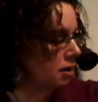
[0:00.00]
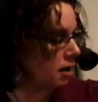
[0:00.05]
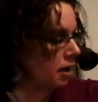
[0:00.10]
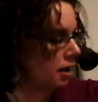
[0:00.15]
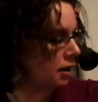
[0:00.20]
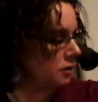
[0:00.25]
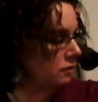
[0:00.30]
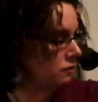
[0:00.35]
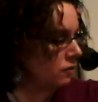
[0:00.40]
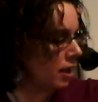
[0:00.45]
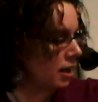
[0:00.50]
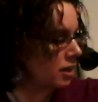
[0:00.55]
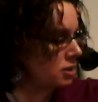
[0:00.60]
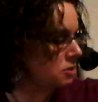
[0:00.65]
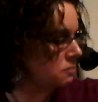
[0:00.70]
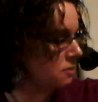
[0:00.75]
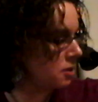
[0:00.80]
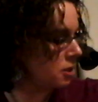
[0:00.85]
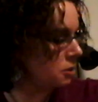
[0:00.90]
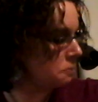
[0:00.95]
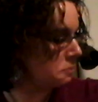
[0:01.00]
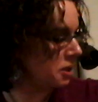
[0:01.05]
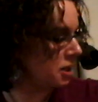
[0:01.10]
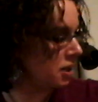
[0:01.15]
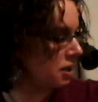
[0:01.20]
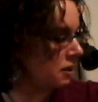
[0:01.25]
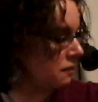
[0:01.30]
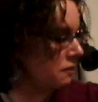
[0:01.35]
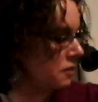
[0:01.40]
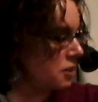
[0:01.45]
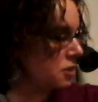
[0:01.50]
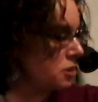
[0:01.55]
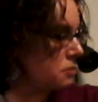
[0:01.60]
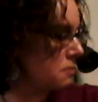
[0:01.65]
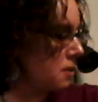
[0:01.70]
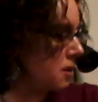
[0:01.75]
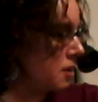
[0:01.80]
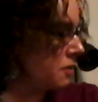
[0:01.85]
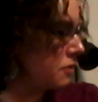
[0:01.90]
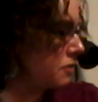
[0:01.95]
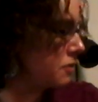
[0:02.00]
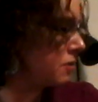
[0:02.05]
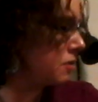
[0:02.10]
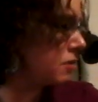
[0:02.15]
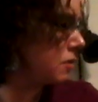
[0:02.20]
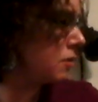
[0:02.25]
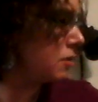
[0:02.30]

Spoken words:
end of last month, beginning of this month,